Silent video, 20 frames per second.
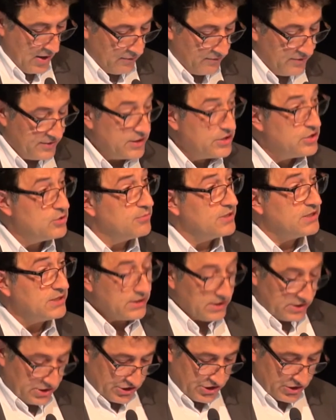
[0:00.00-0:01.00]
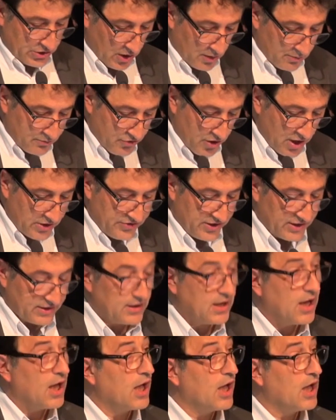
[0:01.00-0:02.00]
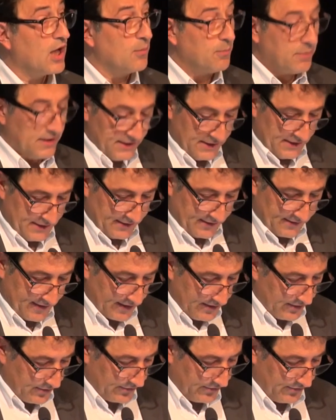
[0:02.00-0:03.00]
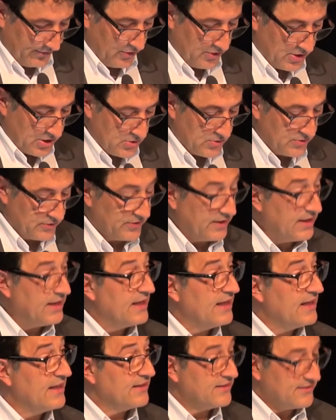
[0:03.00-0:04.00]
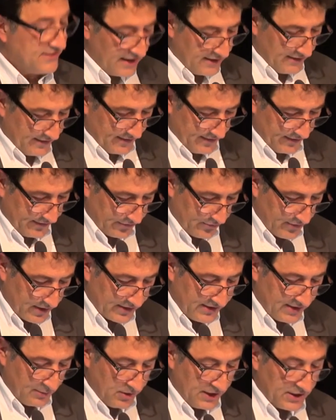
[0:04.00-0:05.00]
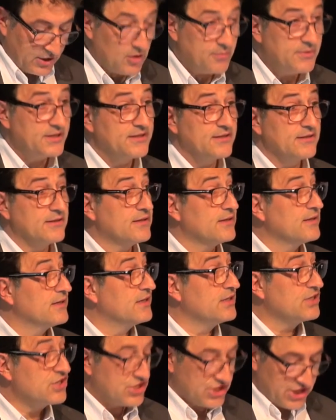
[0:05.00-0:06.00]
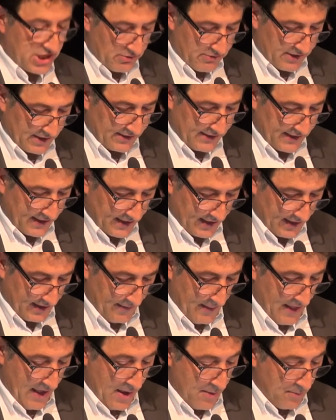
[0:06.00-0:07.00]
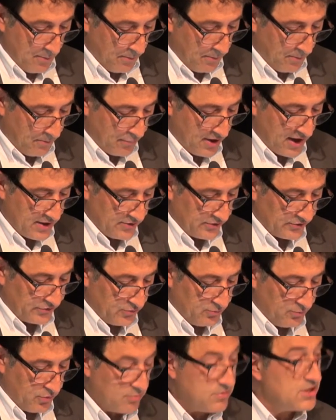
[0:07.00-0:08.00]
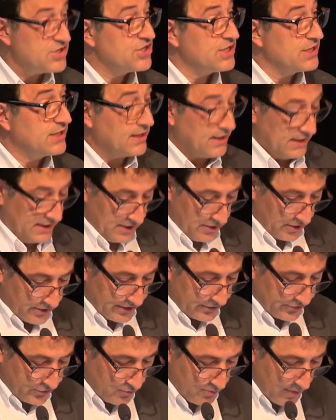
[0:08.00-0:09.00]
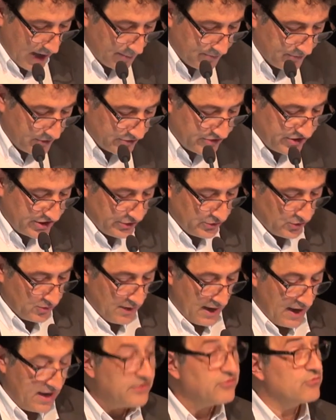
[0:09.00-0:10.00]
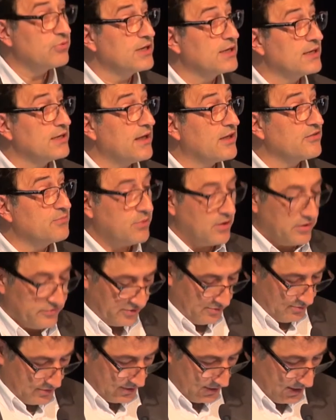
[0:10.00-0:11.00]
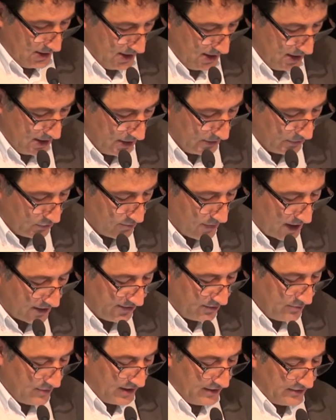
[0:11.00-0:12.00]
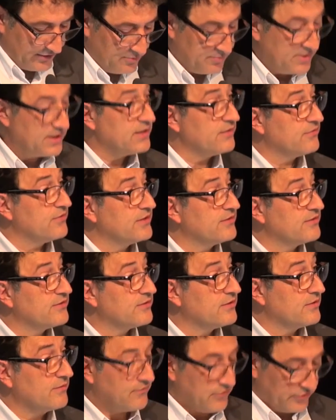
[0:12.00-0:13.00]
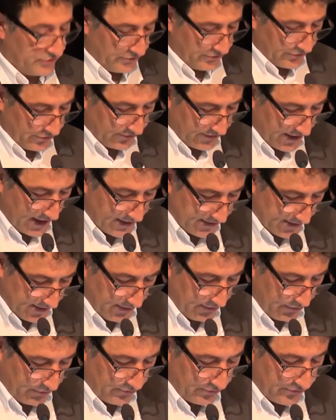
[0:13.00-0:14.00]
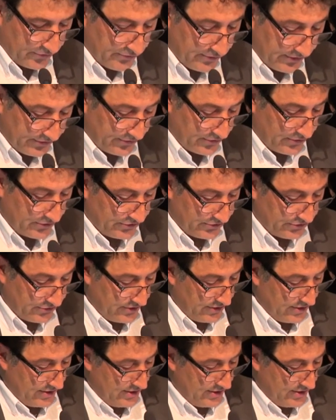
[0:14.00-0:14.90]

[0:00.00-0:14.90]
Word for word: with the Human Genome Project completed 10 years ago, scientists were deeply committed in sharing data prior to publishing in order to map the genome as quickly as possible to maximize the benefits for the society through the research.